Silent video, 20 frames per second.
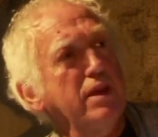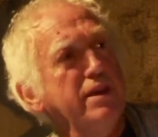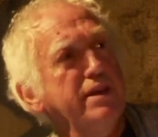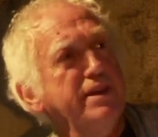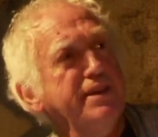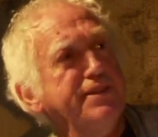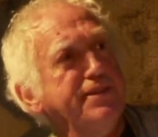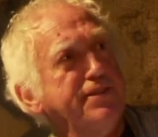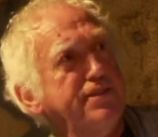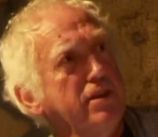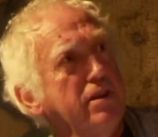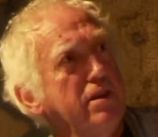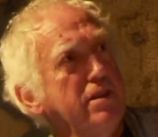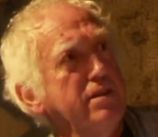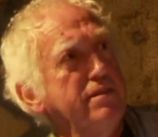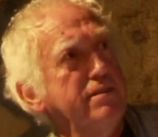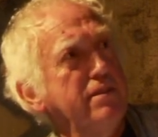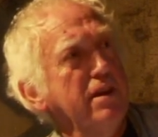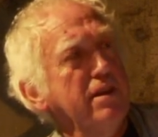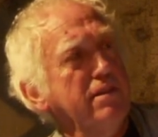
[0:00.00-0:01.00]
He
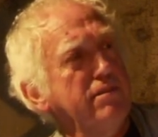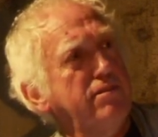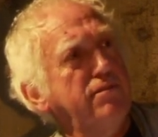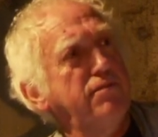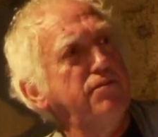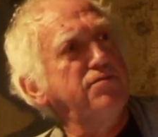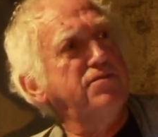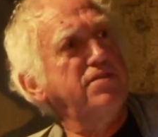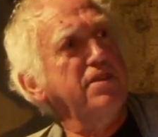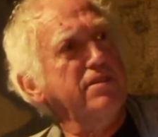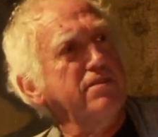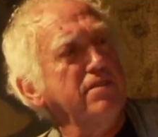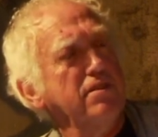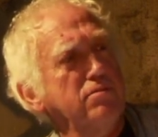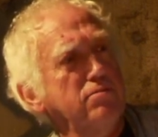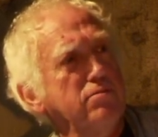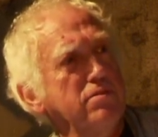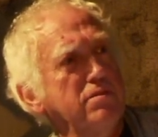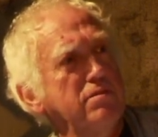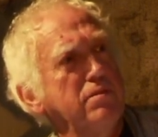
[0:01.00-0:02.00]
decided that
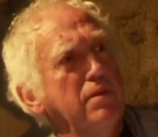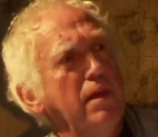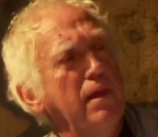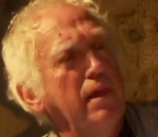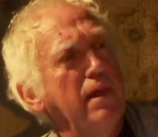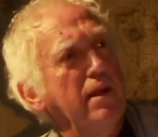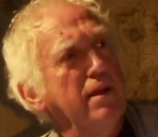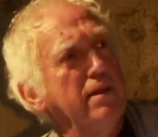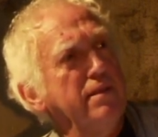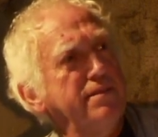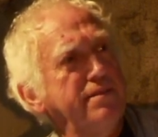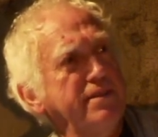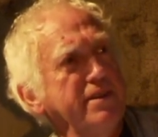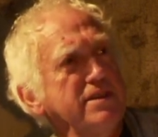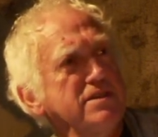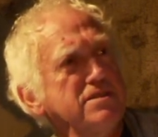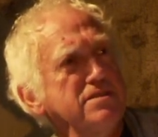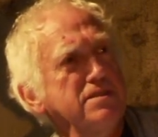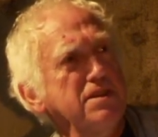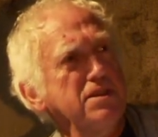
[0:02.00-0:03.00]

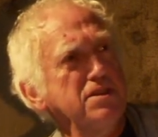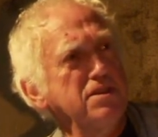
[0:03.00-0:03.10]
600,000